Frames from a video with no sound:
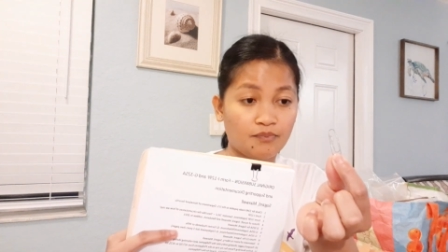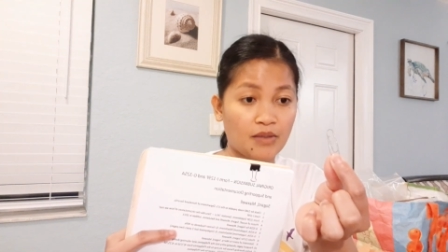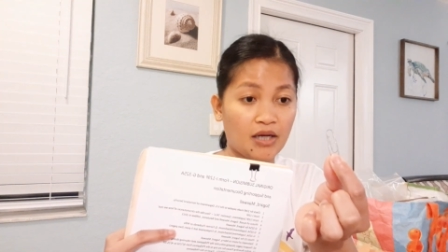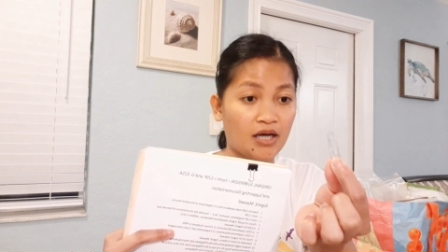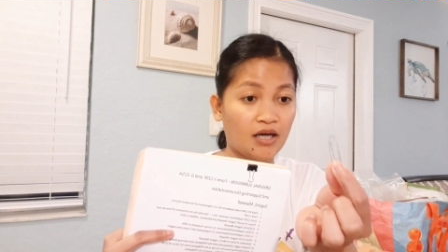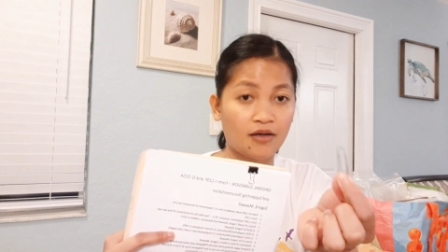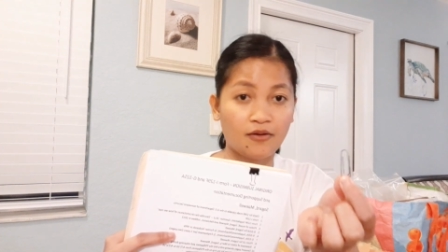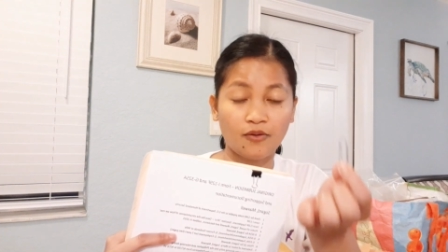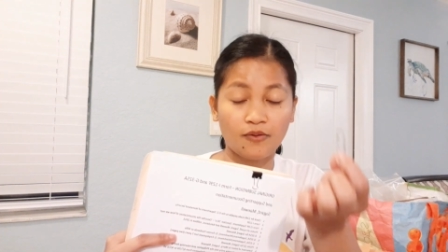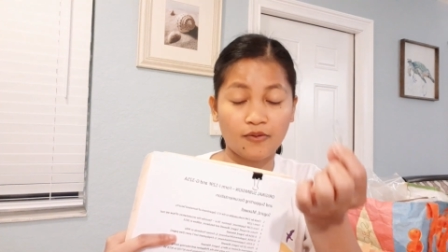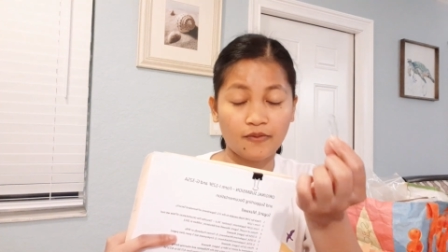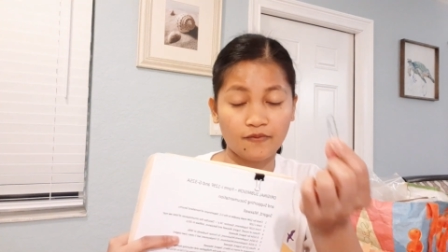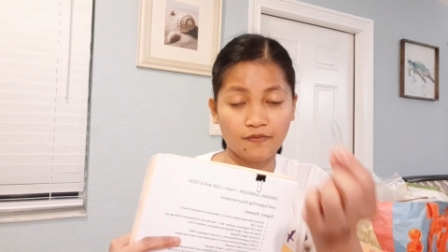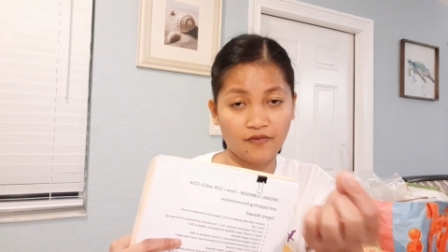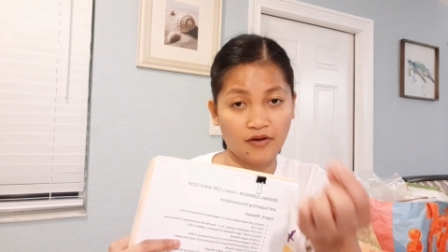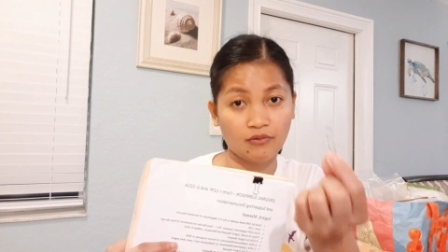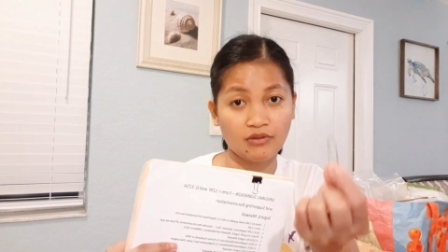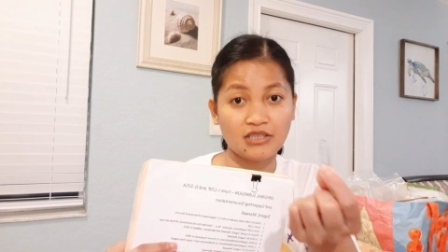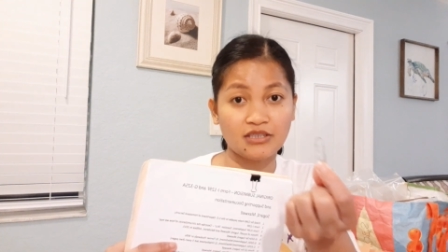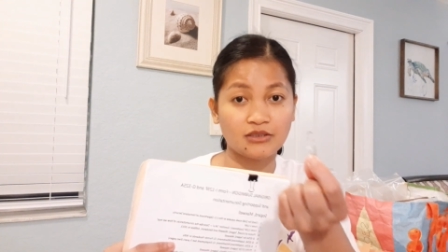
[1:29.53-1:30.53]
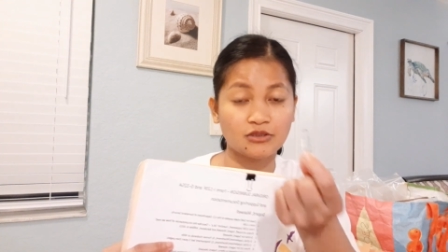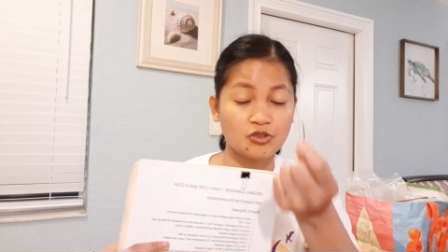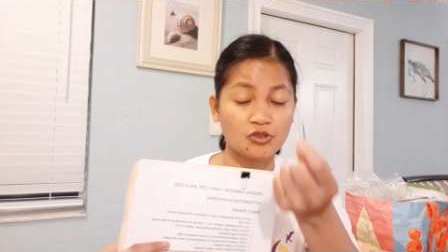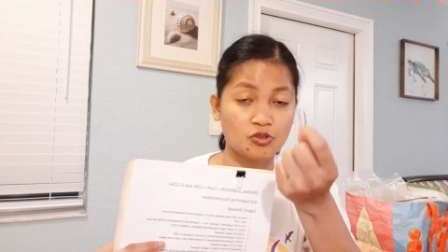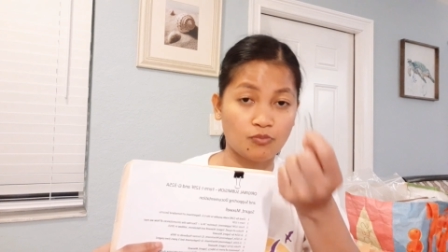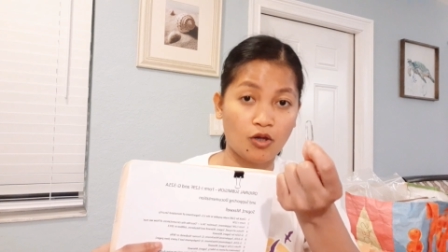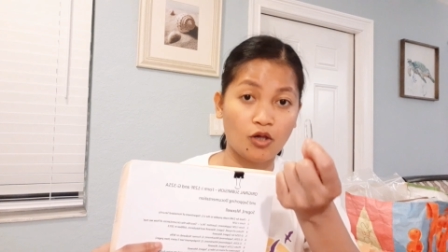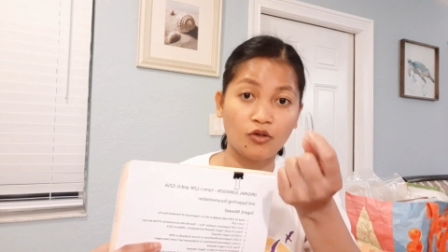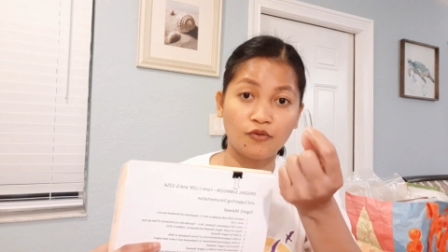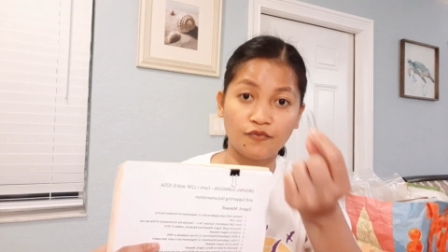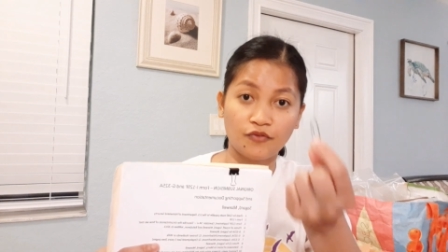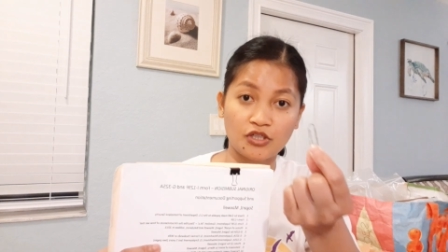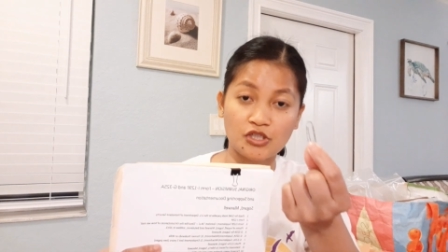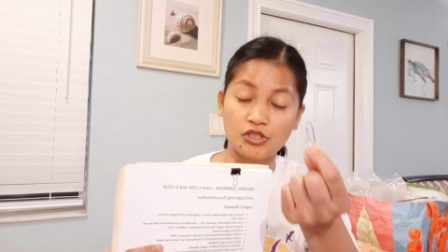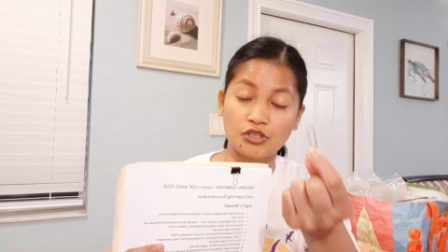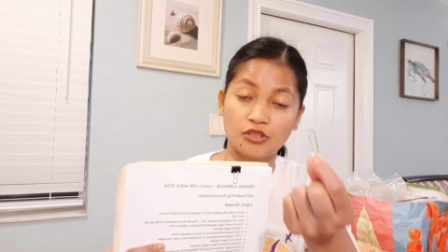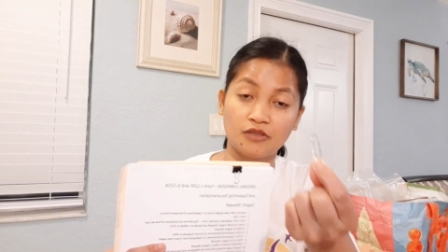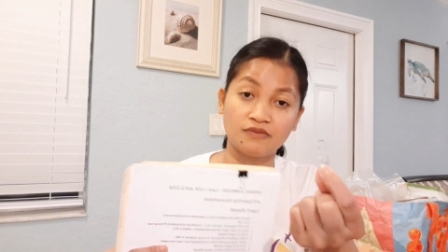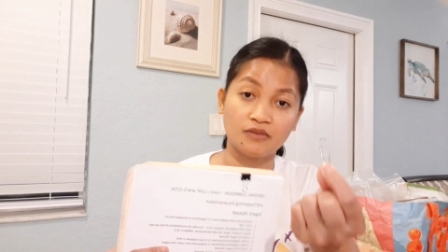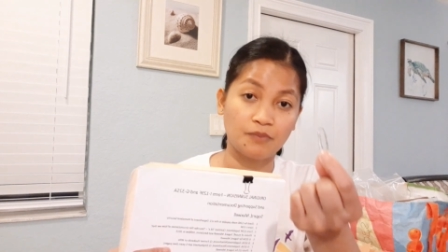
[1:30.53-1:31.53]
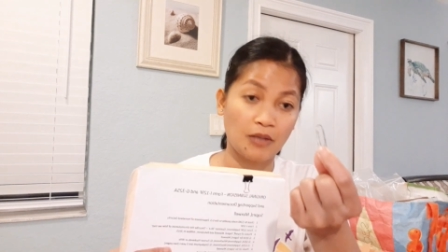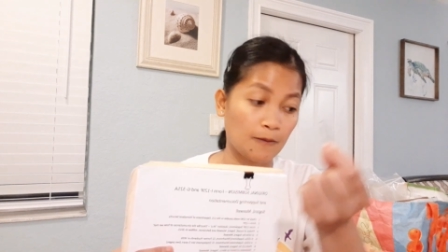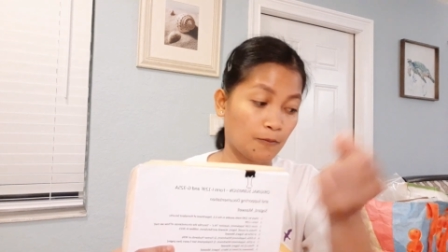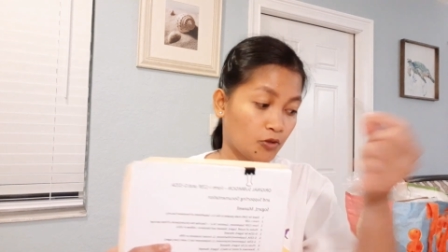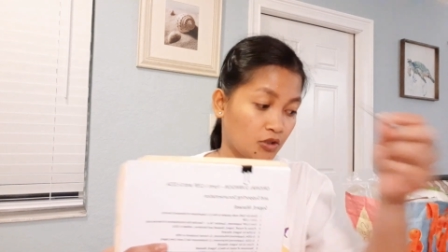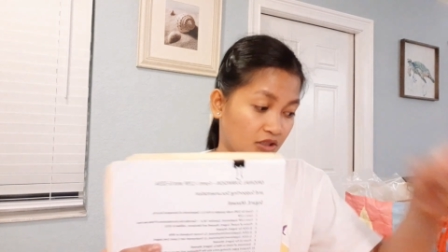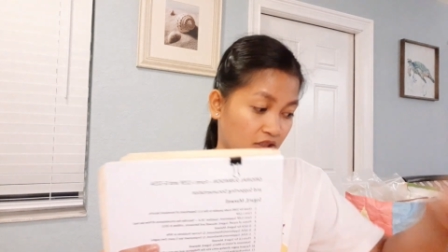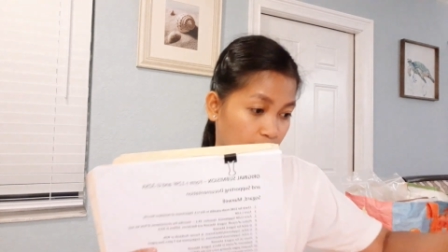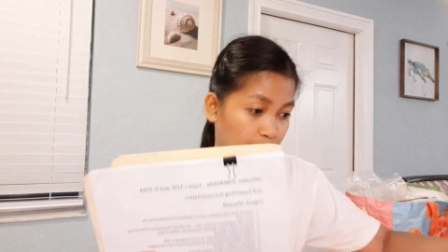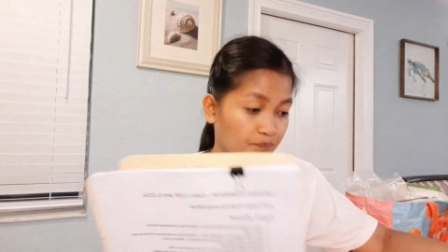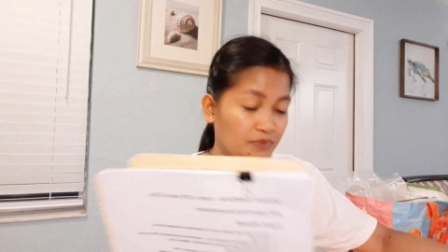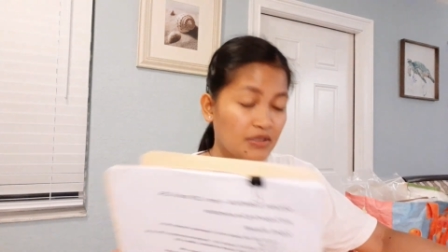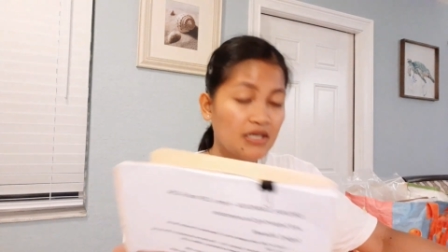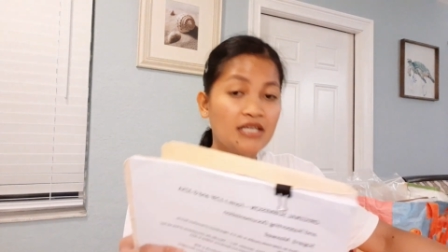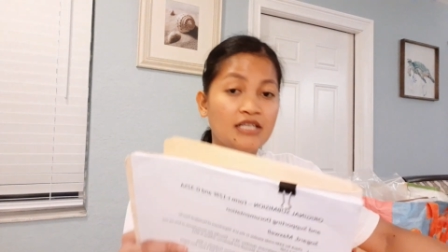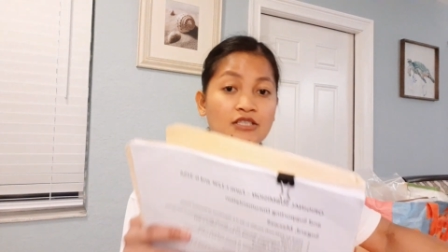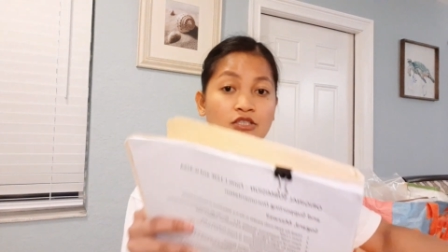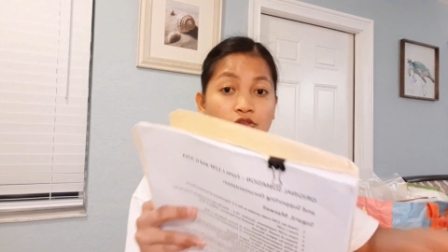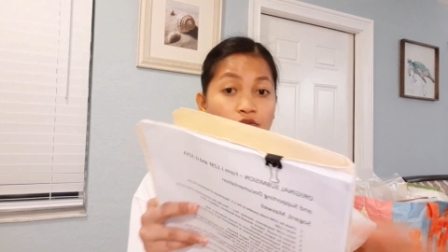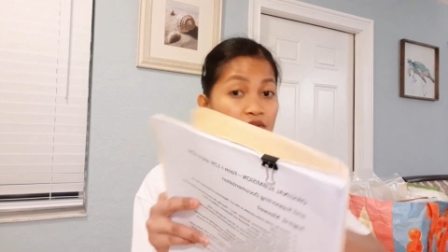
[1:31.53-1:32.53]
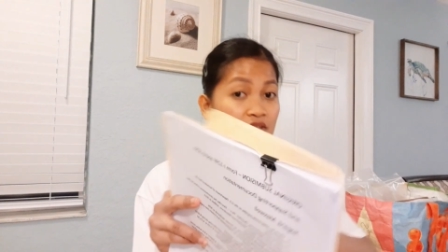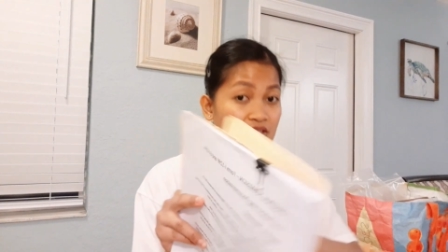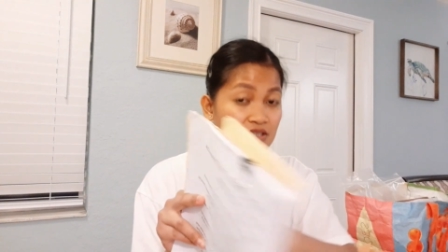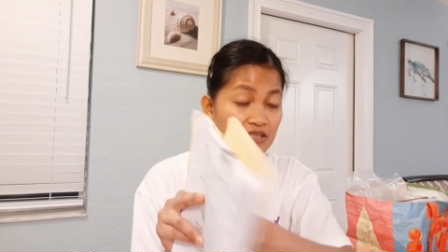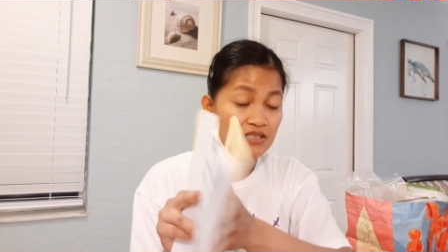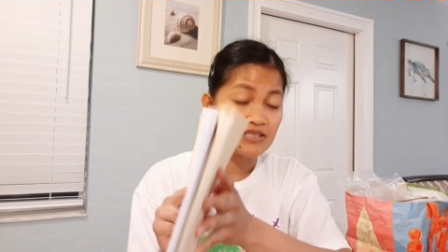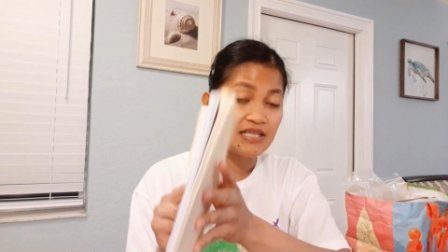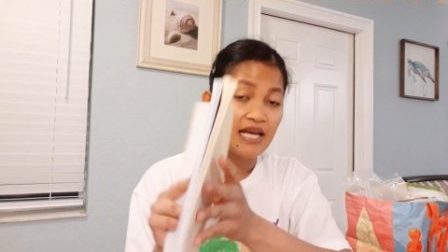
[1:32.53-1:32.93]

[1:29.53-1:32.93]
a very small version of the paper clip so this is